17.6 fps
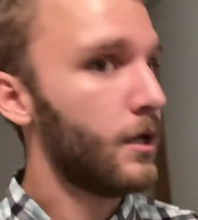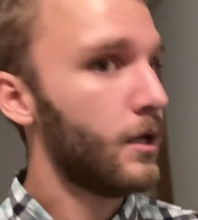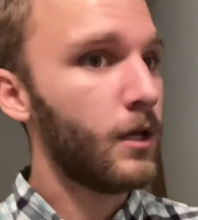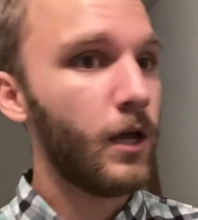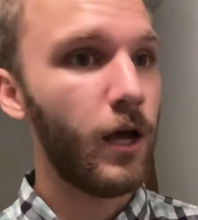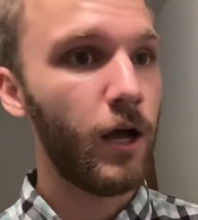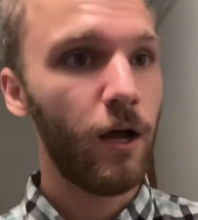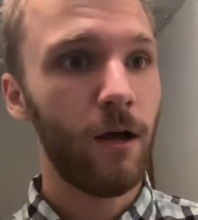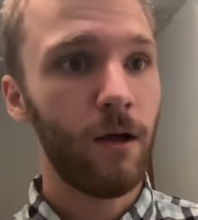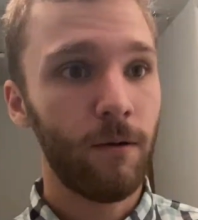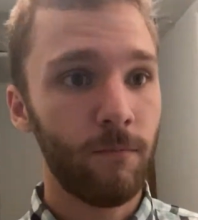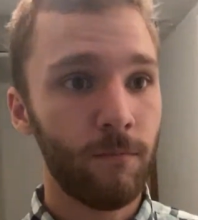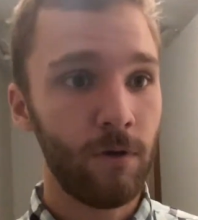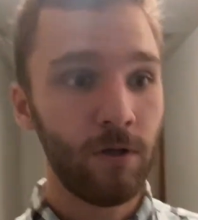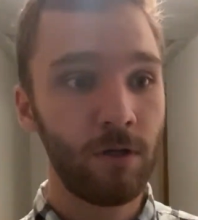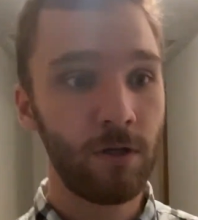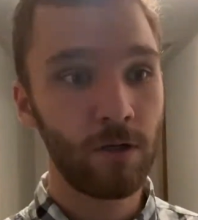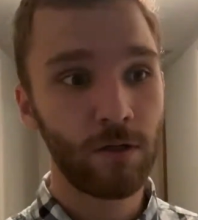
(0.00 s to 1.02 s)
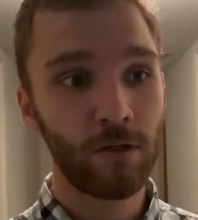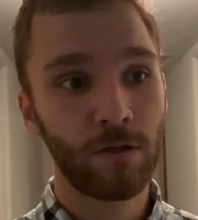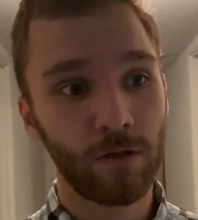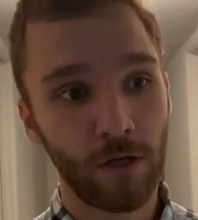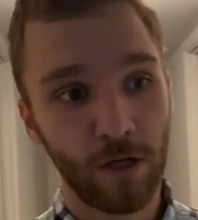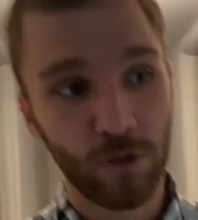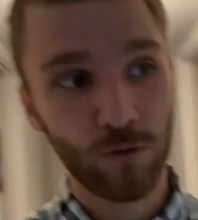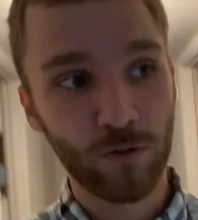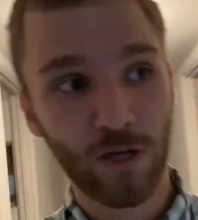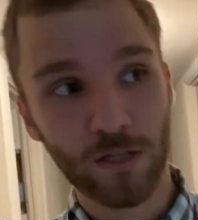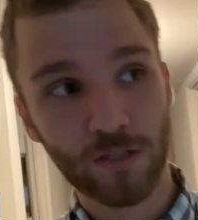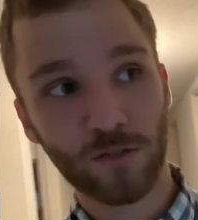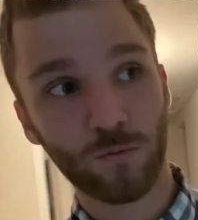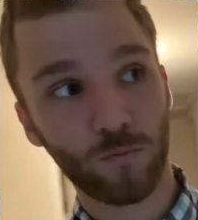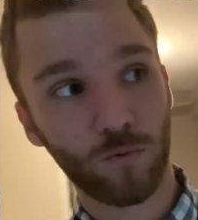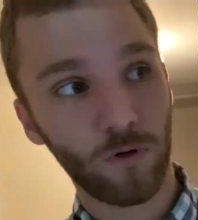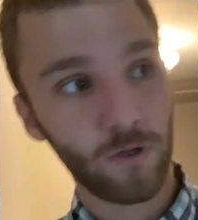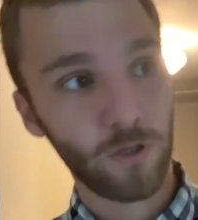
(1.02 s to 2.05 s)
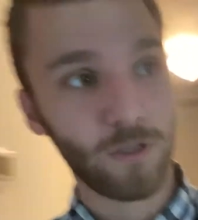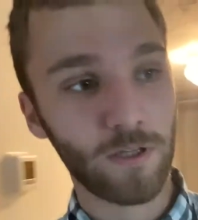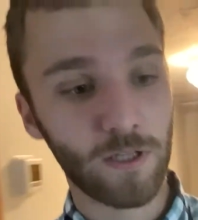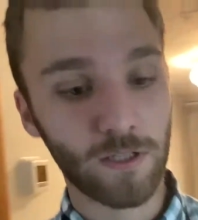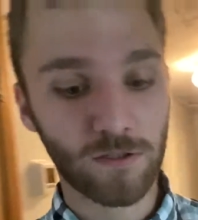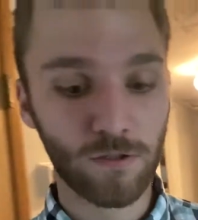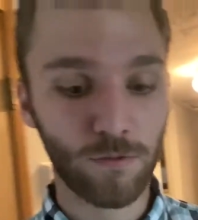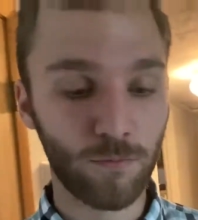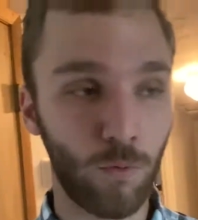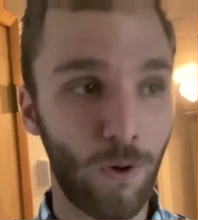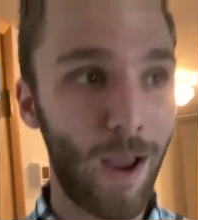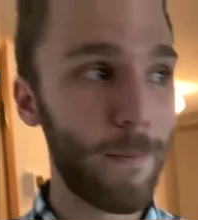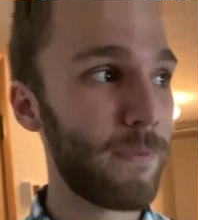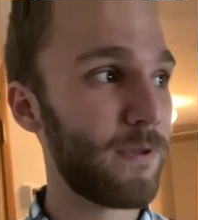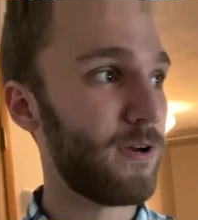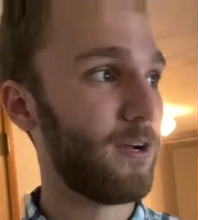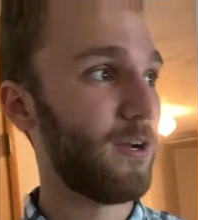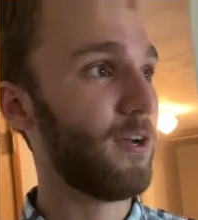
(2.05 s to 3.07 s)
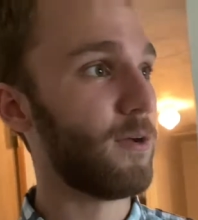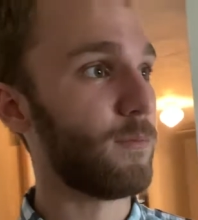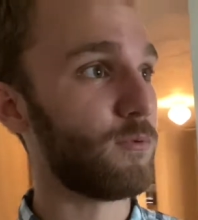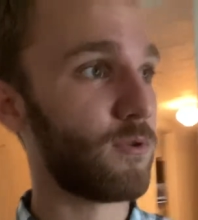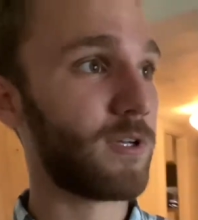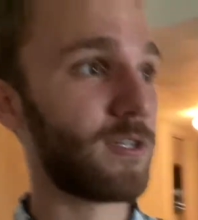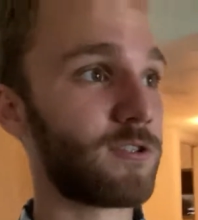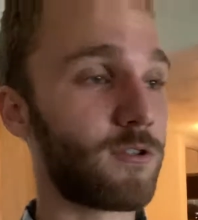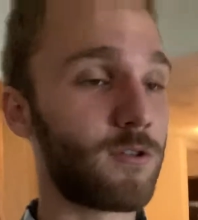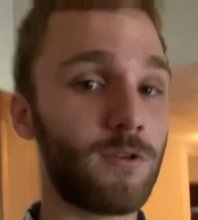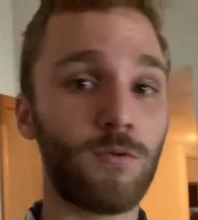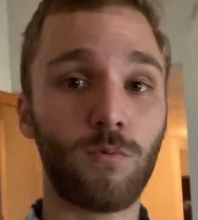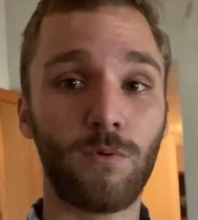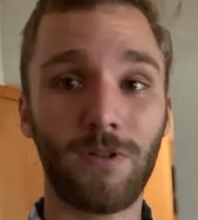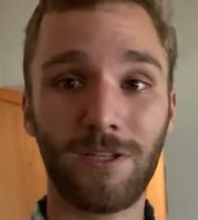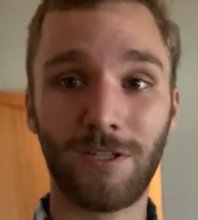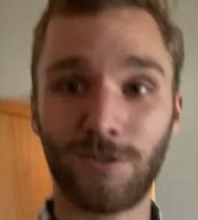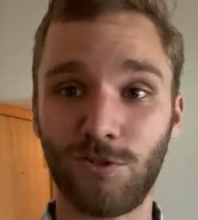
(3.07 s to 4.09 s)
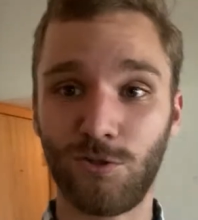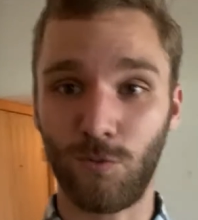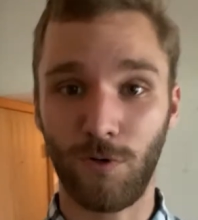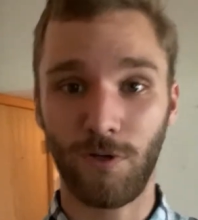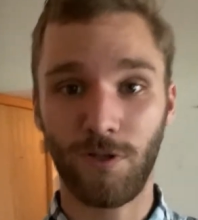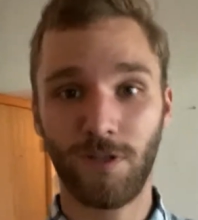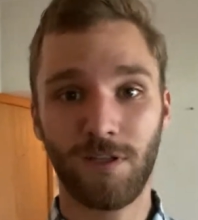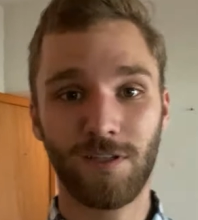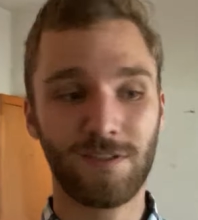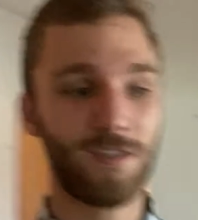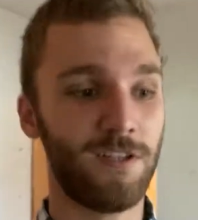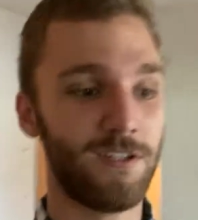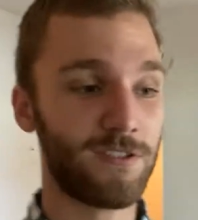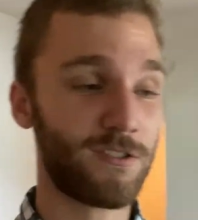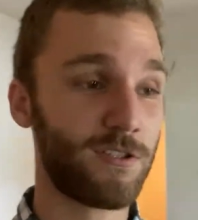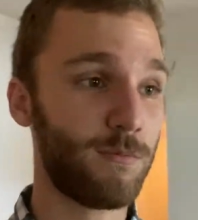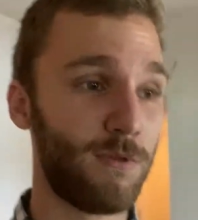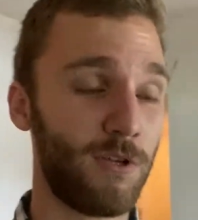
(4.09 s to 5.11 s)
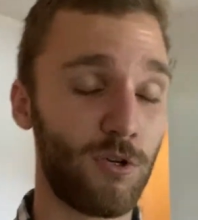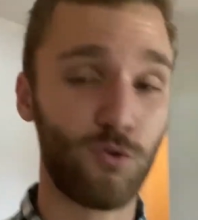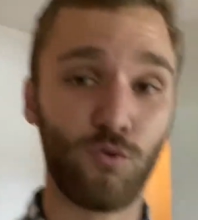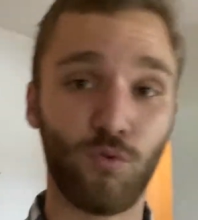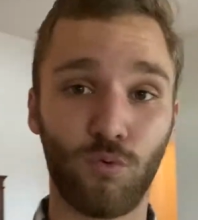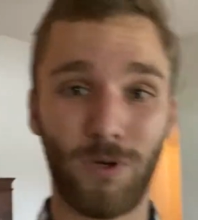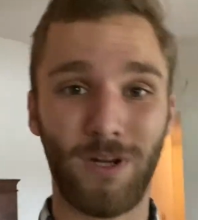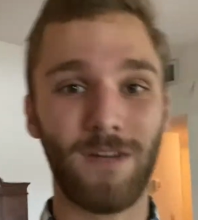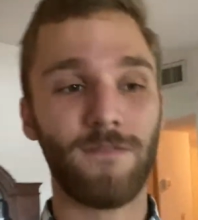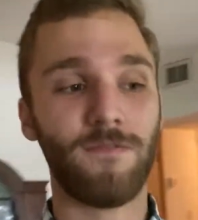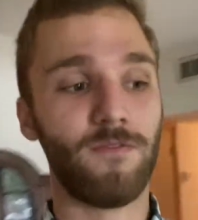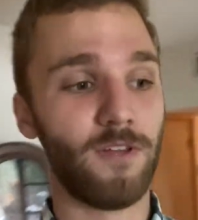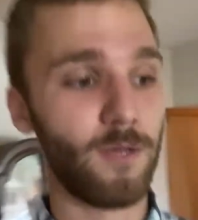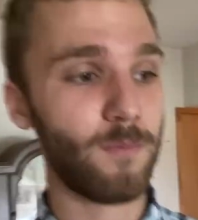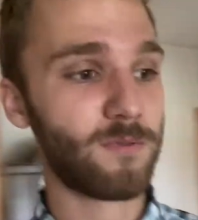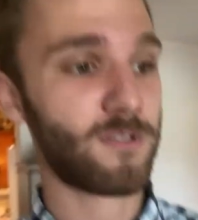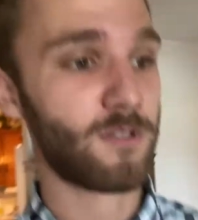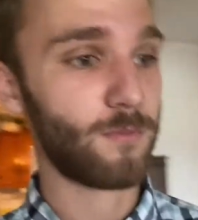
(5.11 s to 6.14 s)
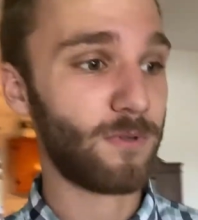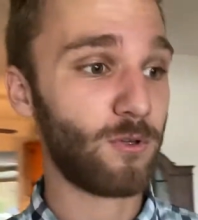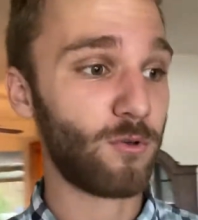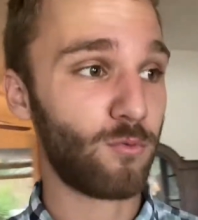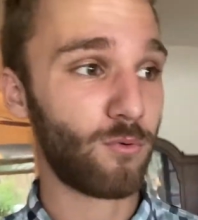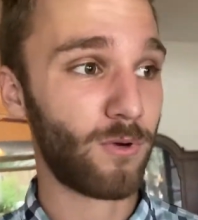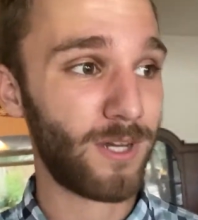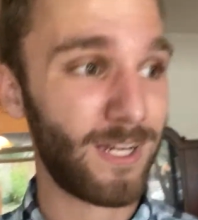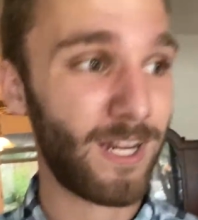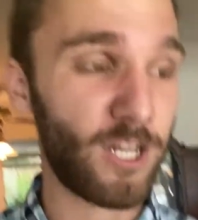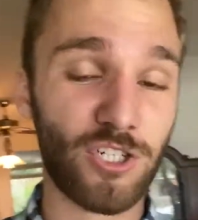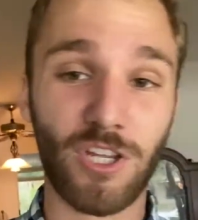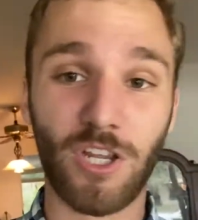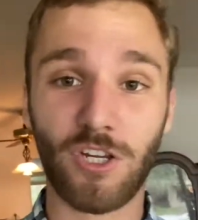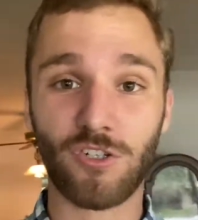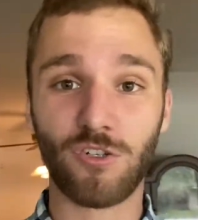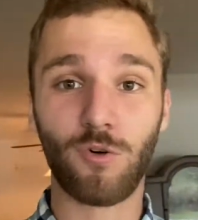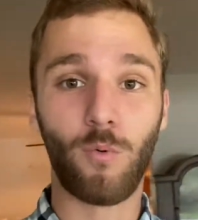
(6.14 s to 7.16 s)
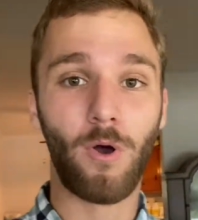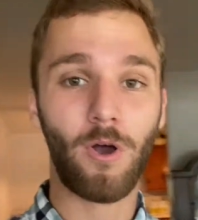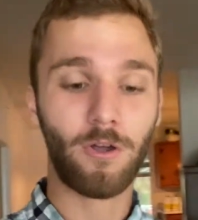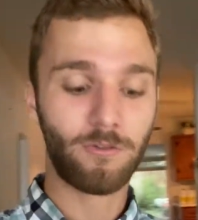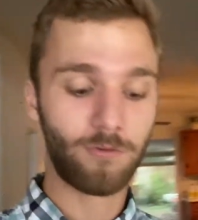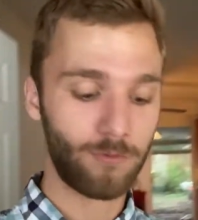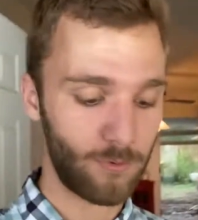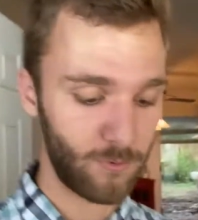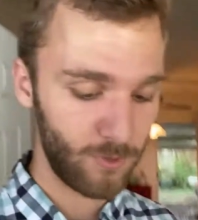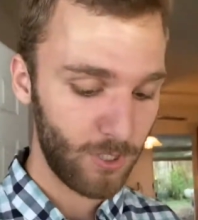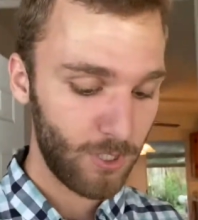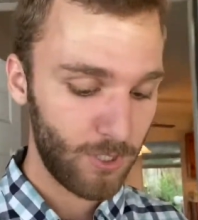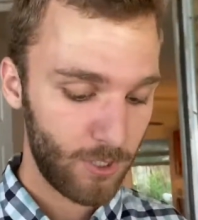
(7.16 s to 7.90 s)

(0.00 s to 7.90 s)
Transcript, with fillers: Um, and you guys can really, that's going to wrap it up. You guys are going to really enjoy this. Uh, it's going to be a great flip. It's going to be a great educational walkthrough.